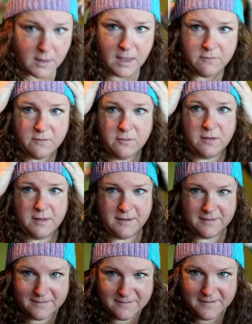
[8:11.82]
I haven't
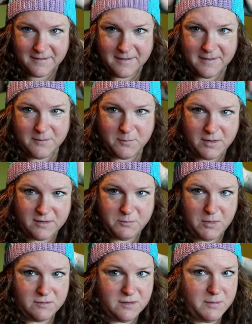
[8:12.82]
really, but it's
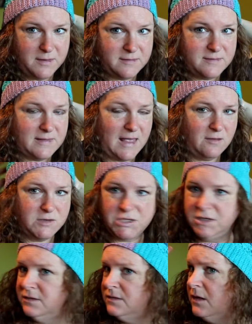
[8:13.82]
supposed to be a
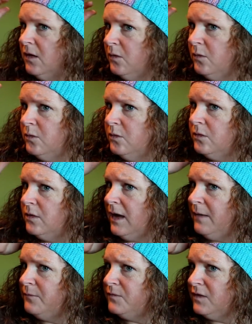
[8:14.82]
slouchy, so
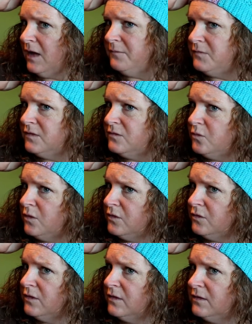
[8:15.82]
I'm just
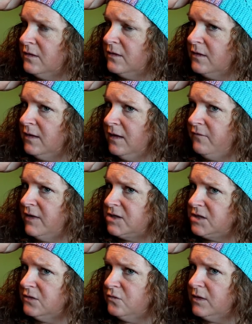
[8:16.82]
wondering if I
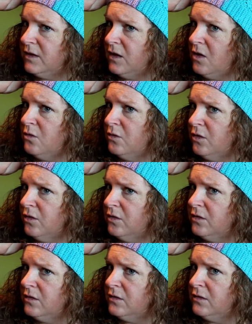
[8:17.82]
should have went longer
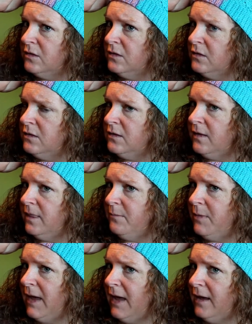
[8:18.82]
in the
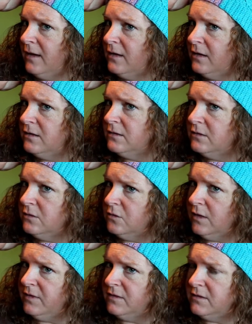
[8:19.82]
back or
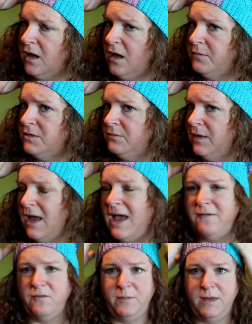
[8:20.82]
at the top to make. I
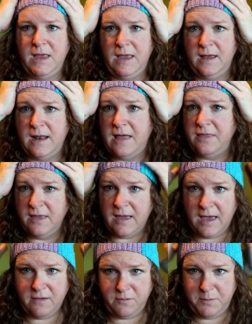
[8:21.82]
have a big head. I think I
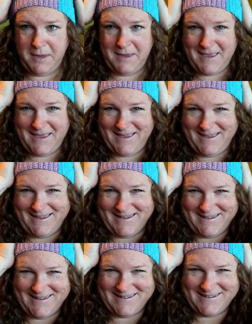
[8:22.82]
have a big
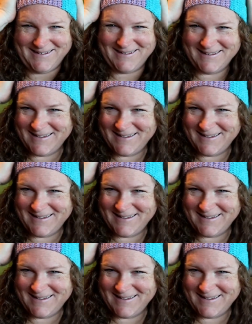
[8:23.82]
head,